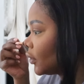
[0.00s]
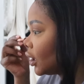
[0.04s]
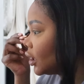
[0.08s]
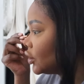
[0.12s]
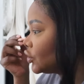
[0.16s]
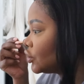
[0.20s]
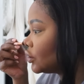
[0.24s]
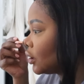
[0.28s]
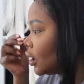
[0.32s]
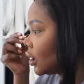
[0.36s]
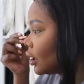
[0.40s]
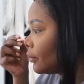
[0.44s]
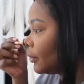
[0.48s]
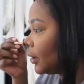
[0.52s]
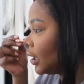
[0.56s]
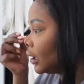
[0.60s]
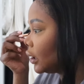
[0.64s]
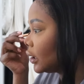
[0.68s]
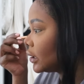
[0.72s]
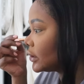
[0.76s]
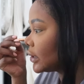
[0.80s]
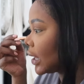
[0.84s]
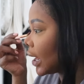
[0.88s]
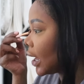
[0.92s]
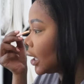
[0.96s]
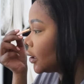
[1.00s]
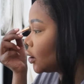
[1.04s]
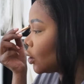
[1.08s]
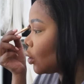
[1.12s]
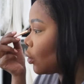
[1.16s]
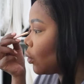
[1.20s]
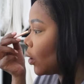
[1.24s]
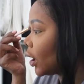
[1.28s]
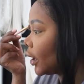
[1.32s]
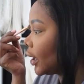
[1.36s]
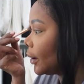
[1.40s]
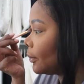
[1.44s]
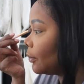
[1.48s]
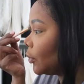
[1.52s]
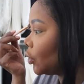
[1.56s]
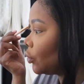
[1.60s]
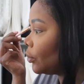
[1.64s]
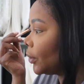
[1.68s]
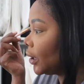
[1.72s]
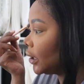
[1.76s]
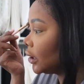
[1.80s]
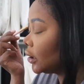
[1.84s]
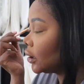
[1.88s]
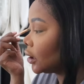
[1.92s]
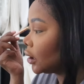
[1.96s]
do you know what i mean because i had a quiet
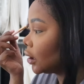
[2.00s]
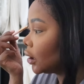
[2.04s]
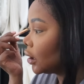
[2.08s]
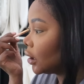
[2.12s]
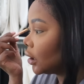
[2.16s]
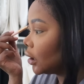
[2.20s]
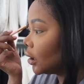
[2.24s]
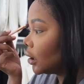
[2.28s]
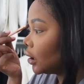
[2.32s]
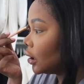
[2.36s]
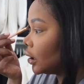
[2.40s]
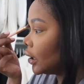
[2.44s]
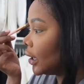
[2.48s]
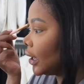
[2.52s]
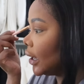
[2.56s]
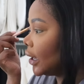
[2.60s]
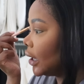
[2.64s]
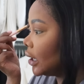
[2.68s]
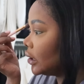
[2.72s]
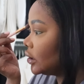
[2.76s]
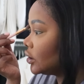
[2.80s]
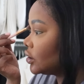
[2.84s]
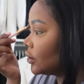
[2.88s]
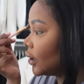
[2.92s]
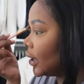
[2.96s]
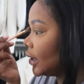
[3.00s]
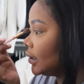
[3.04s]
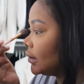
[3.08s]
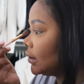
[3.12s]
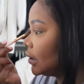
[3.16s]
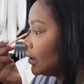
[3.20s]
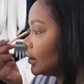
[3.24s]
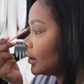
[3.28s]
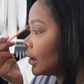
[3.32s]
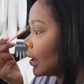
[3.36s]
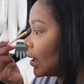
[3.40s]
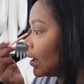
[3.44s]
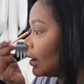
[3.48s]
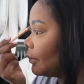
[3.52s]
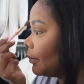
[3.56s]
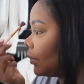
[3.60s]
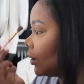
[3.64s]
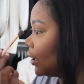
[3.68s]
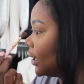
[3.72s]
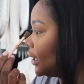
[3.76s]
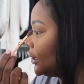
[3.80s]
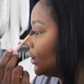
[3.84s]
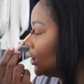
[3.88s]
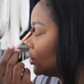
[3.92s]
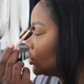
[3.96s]
moment and so I did that
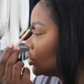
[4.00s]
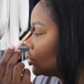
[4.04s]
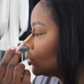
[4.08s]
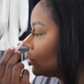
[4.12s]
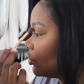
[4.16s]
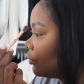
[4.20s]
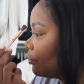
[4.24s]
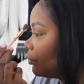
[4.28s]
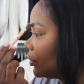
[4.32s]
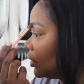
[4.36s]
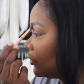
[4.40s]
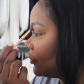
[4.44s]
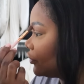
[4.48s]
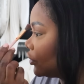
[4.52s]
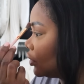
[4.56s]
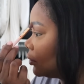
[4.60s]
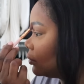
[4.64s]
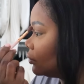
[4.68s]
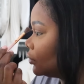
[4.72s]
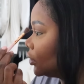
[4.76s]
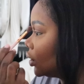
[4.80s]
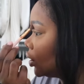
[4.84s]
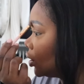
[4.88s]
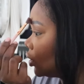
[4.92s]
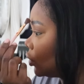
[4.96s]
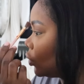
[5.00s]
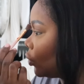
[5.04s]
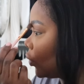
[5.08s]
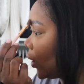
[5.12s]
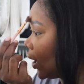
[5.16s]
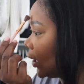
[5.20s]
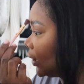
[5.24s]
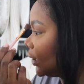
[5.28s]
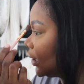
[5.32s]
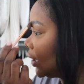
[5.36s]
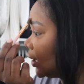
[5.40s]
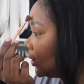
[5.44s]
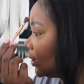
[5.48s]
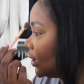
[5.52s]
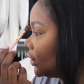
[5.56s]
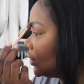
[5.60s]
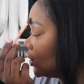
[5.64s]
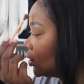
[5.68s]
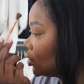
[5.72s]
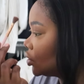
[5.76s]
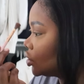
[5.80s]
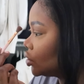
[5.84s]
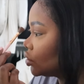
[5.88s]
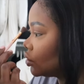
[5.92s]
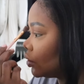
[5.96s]
but it didn't stop me from working it
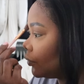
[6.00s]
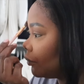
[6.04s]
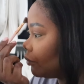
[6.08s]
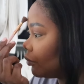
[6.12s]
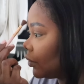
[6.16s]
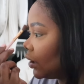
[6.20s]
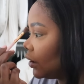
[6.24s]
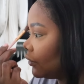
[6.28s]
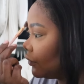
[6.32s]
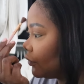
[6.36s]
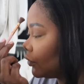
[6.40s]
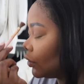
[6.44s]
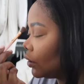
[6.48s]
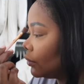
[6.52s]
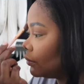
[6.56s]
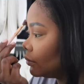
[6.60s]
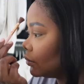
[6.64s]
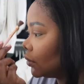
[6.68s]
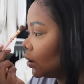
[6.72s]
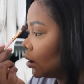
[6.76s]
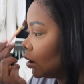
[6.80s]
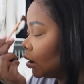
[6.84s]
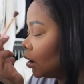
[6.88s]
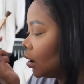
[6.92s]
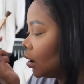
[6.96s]
didn't stop me from